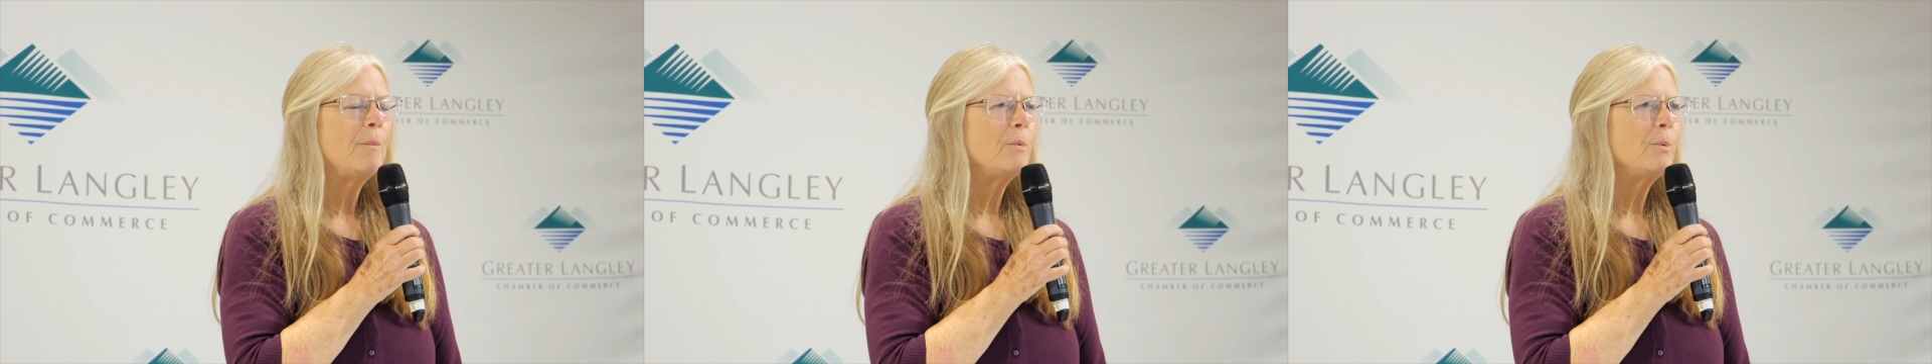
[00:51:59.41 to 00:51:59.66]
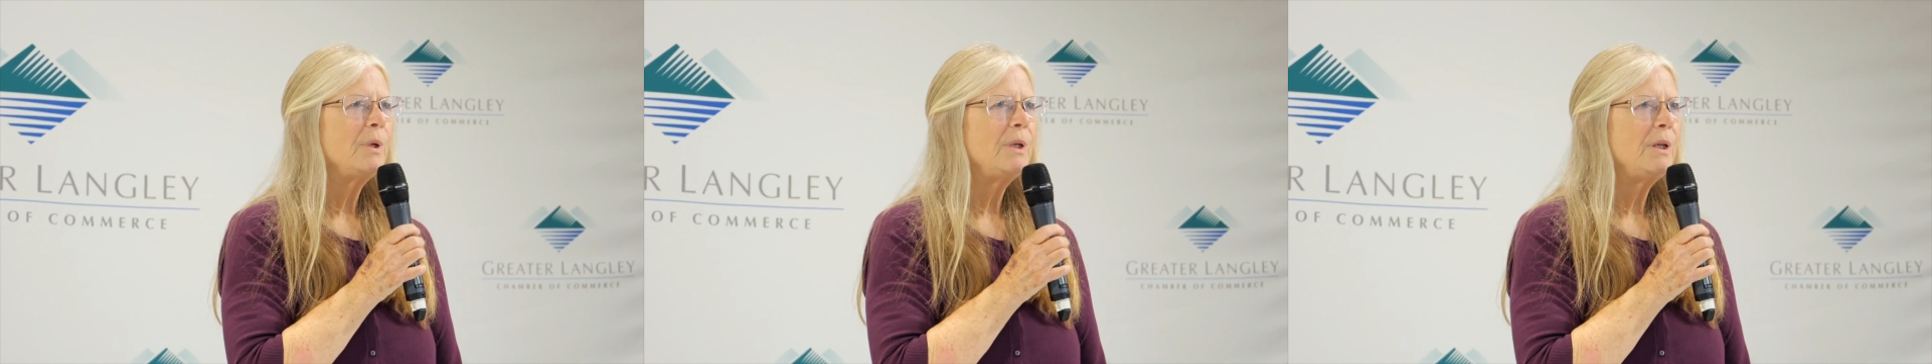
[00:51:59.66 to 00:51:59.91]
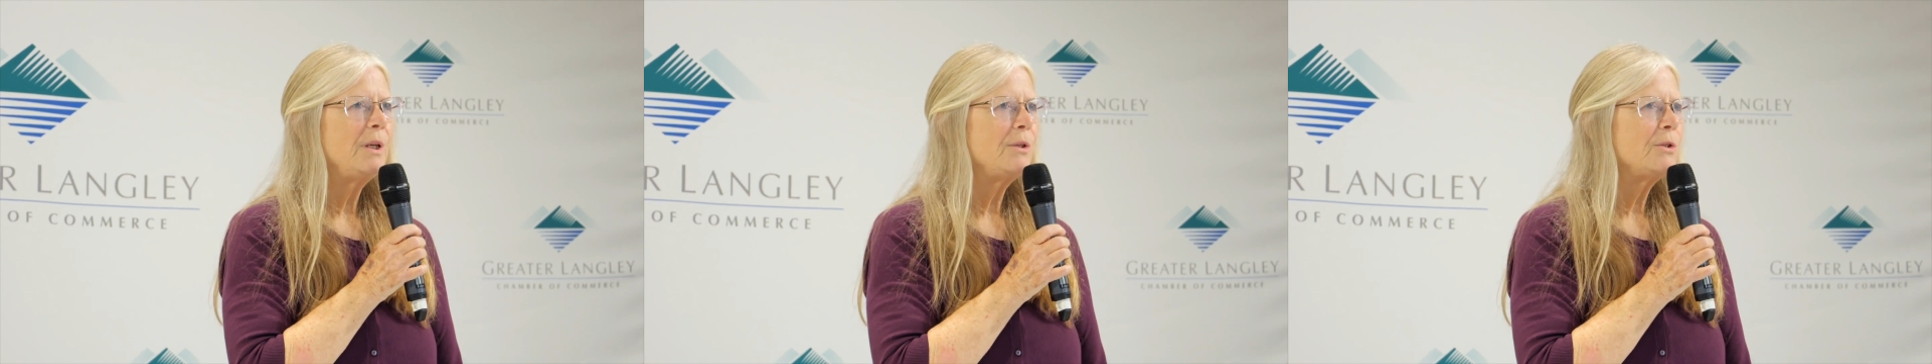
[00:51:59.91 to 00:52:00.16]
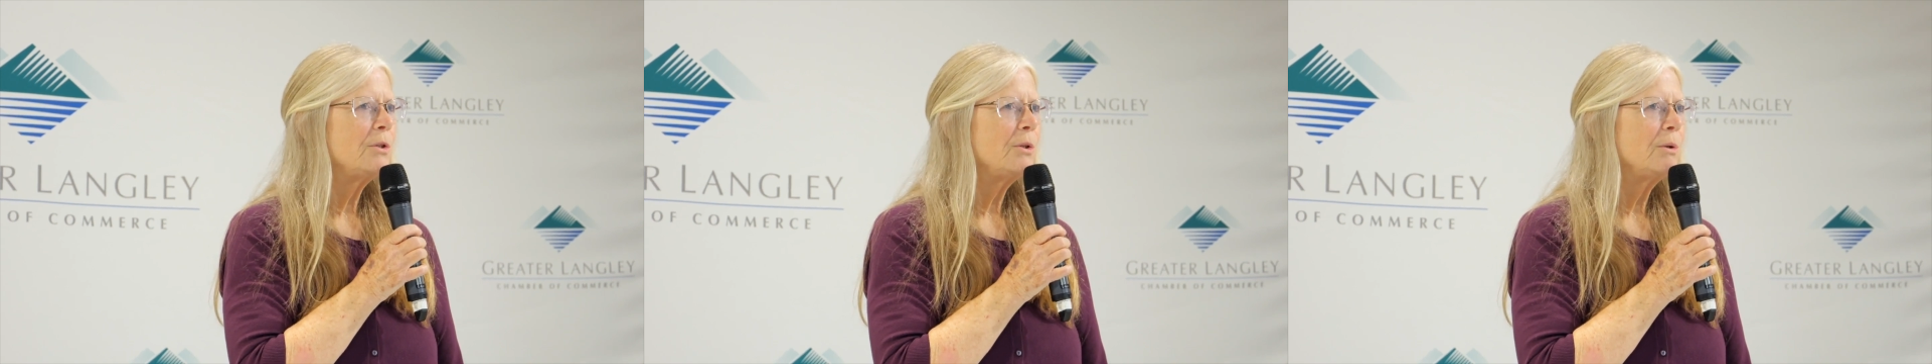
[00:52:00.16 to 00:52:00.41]
We
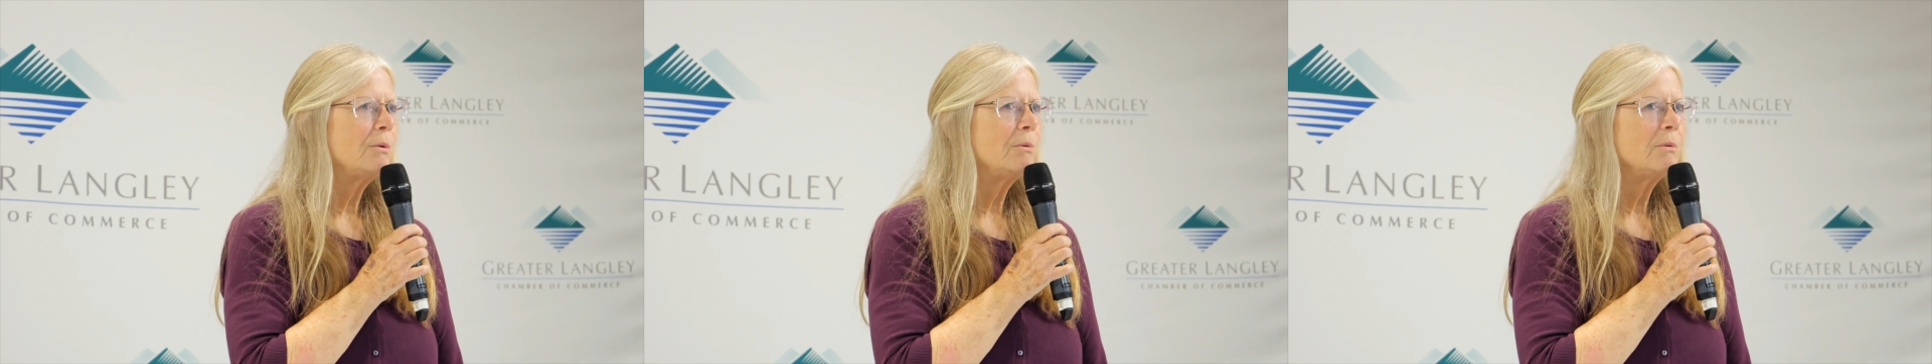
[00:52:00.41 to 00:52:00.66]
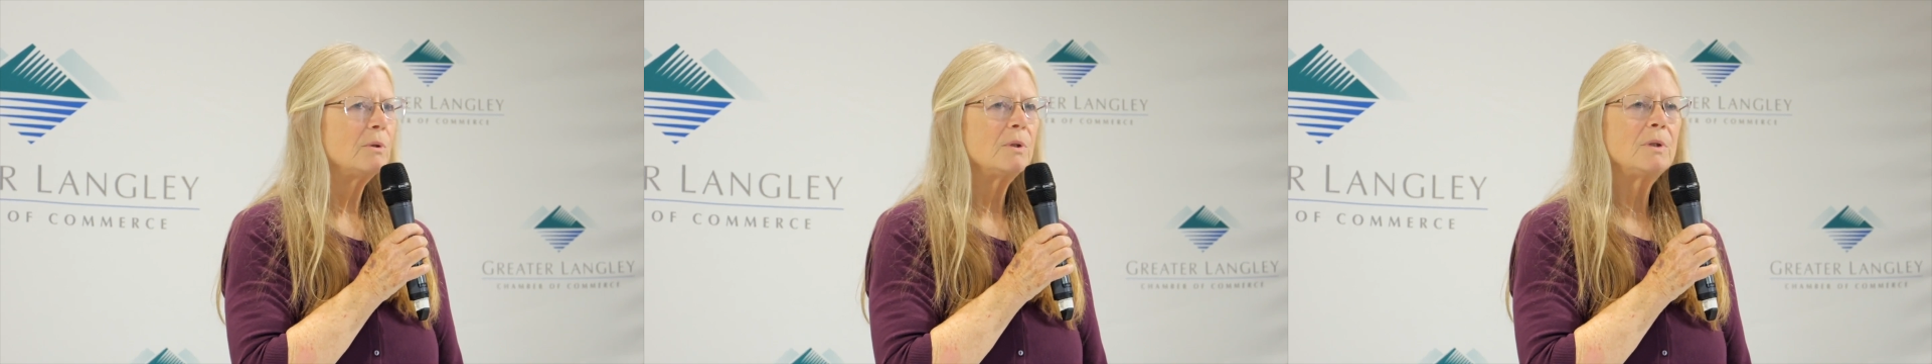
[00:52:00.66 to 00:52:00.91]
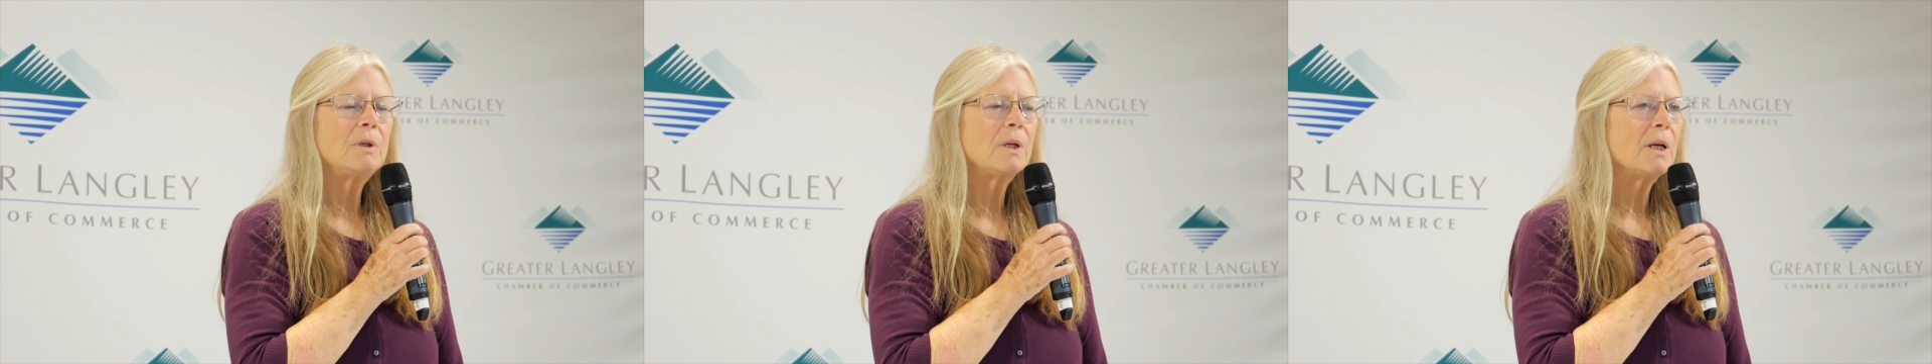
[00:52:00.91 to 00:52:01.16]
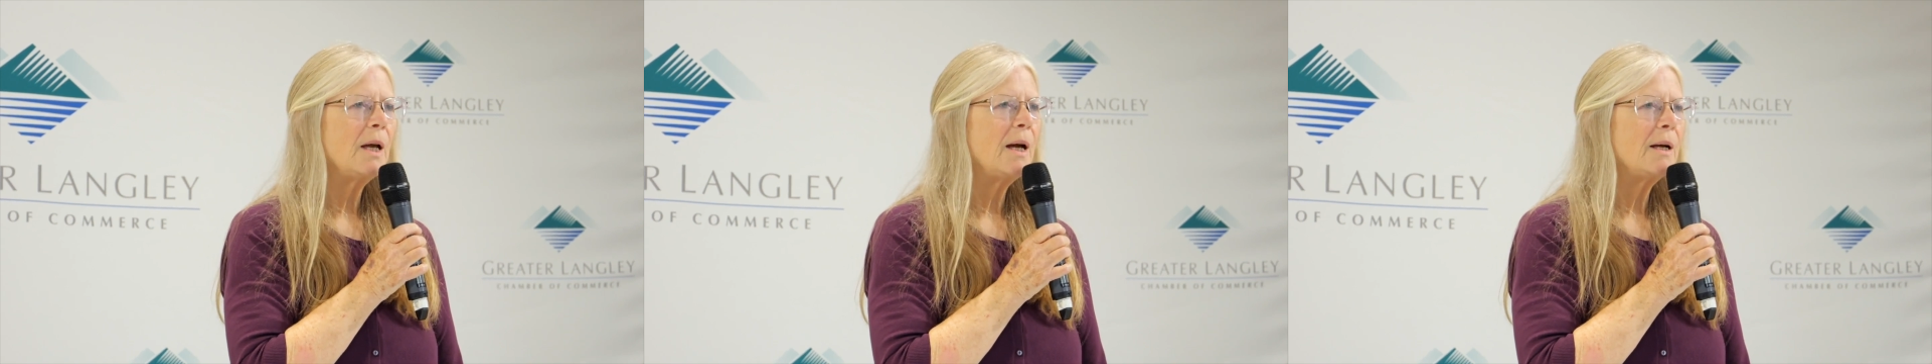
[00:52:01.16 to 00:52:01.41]
need to
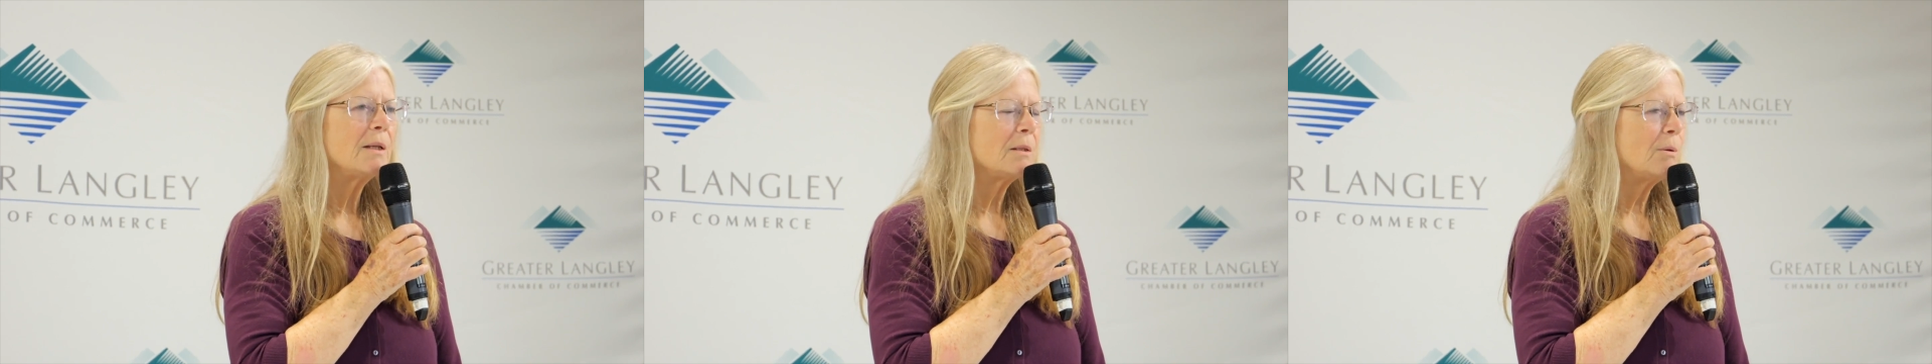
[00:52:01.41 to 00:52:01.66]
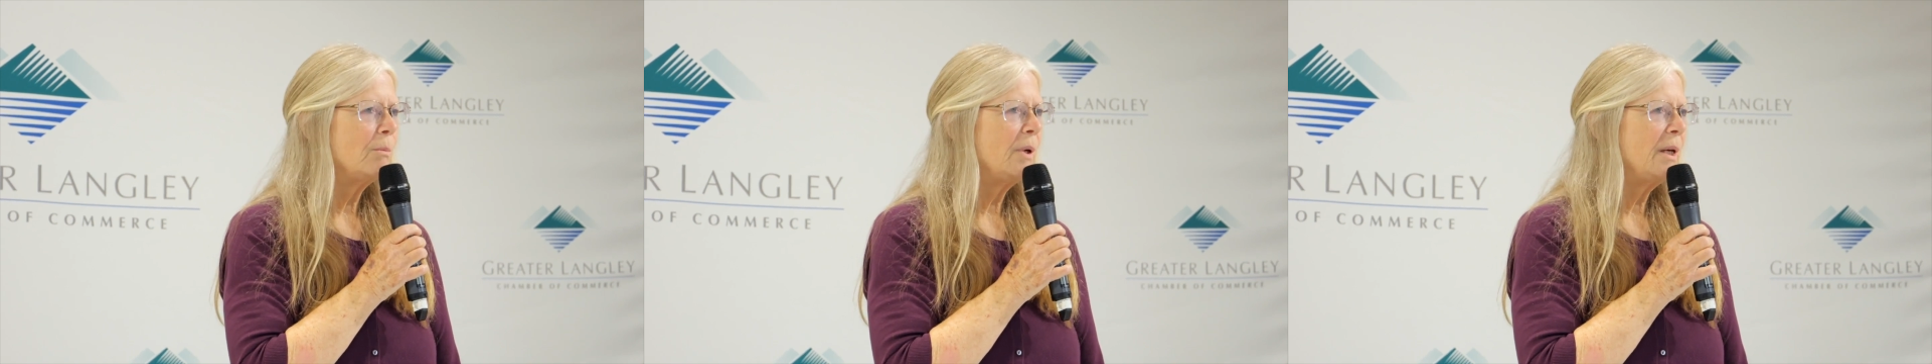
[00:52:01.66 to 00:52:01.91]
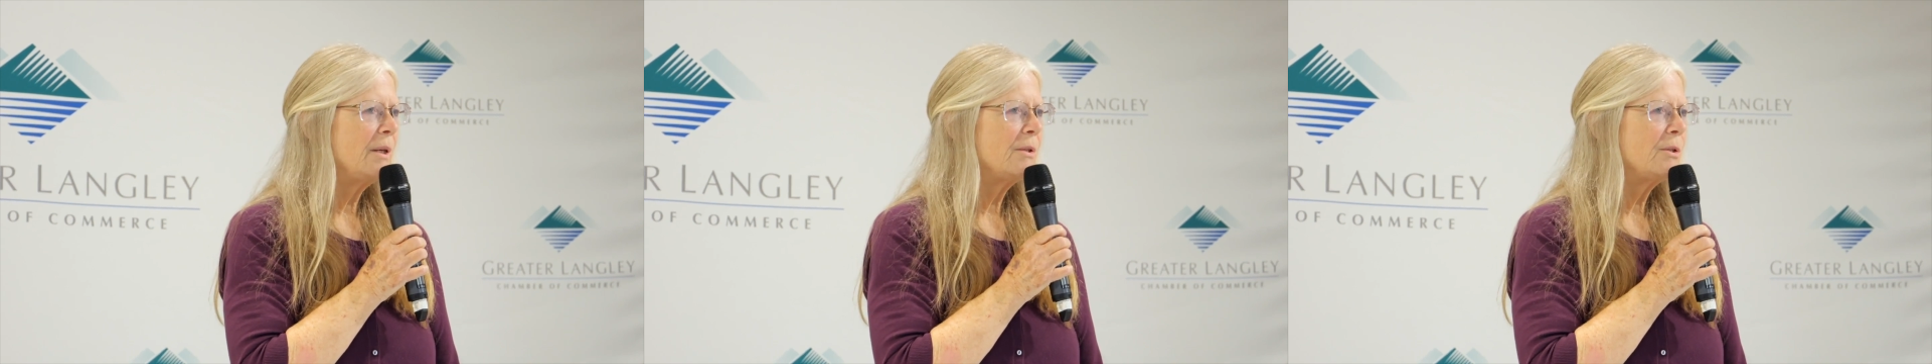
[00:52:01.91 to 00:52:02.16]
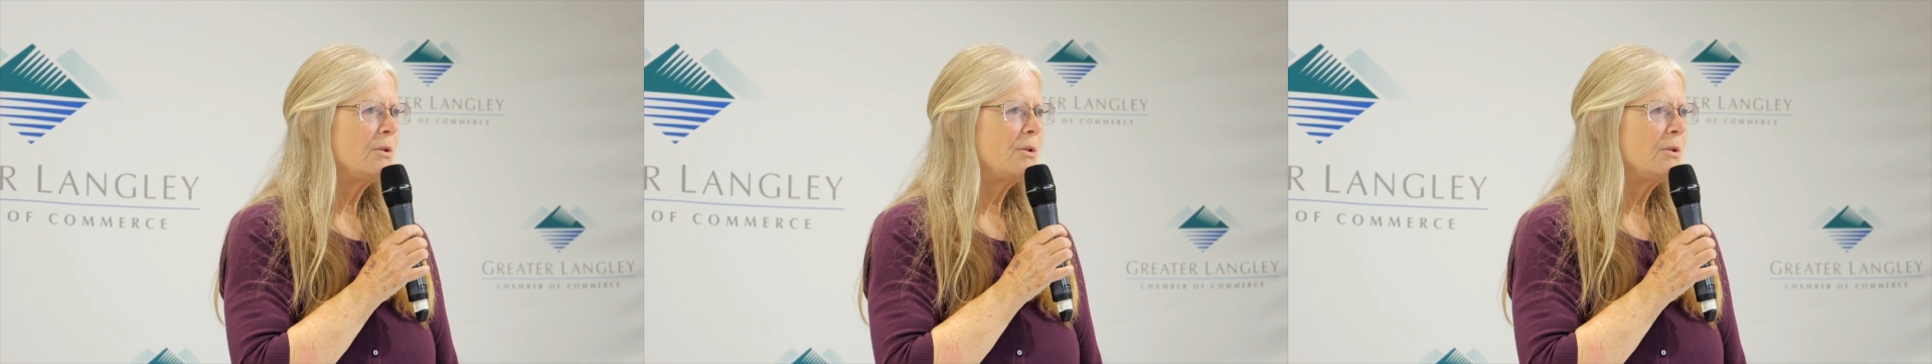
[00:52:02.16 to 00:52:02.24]
look at ways